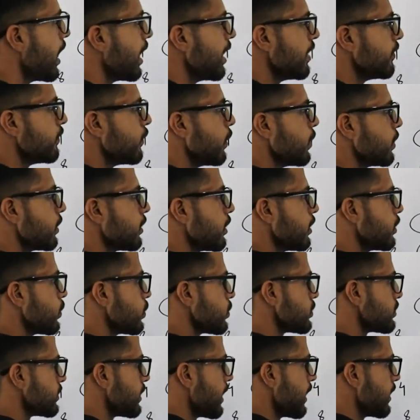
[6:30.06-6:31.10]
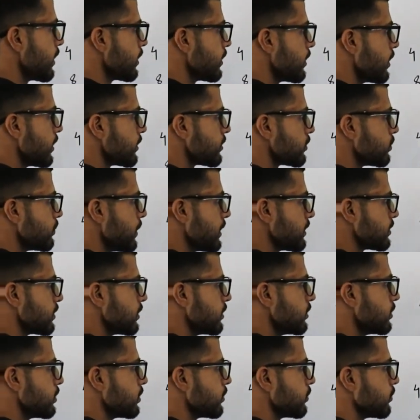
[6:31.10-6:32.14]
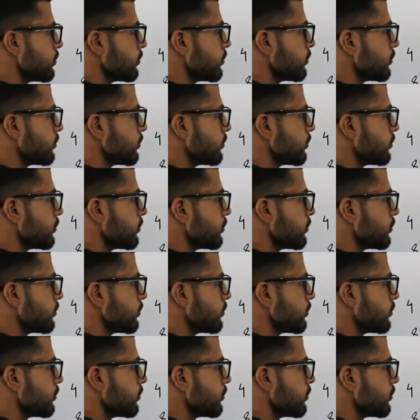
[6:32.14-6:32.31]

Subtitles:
I wanted to send this message.